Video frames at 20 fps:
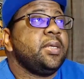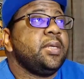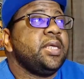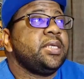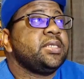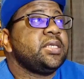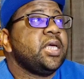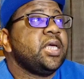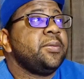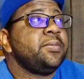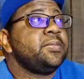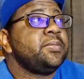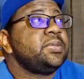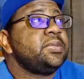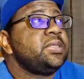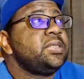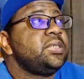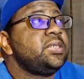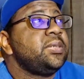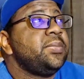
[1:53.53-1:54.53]
it
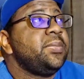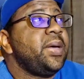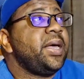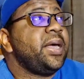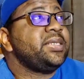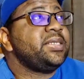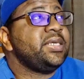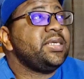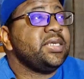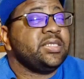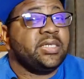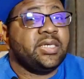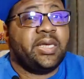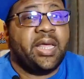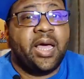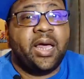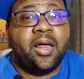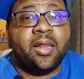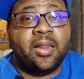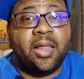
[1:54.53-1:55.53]
comes to my attention
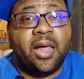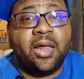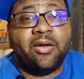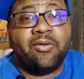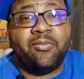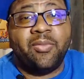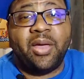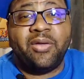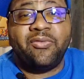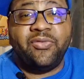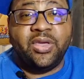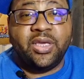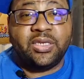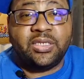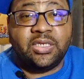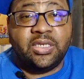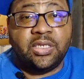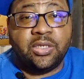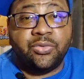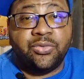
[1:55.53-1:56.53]
that a lot of my
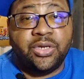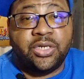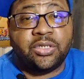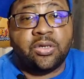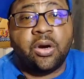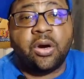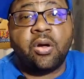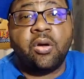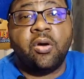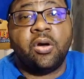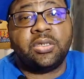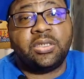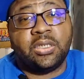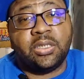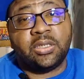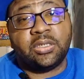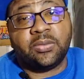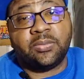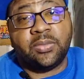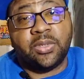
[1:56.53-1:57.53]
VST3s are
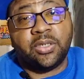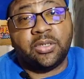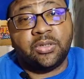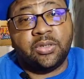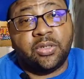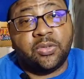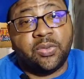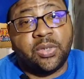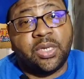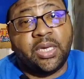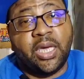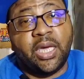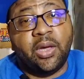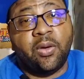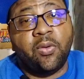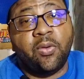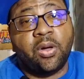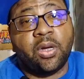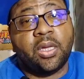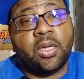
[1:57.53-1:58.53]
causing some issues with
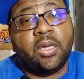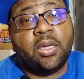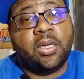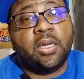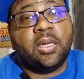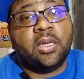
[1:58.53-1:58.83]
Cakewalk.